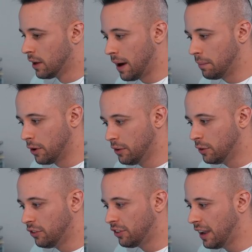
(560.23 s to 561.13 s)
I'm going
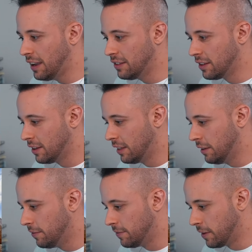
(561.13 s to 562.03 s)
to change
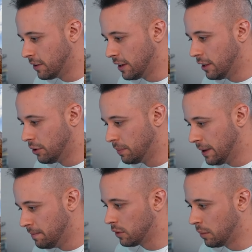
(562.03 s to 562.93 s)
the font a little
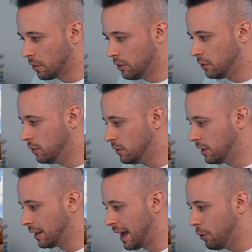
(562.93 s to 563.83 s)
bit, so I'm going to use
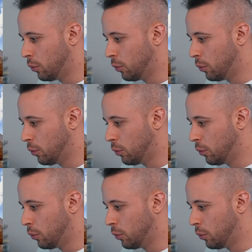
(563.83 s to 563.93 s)
the light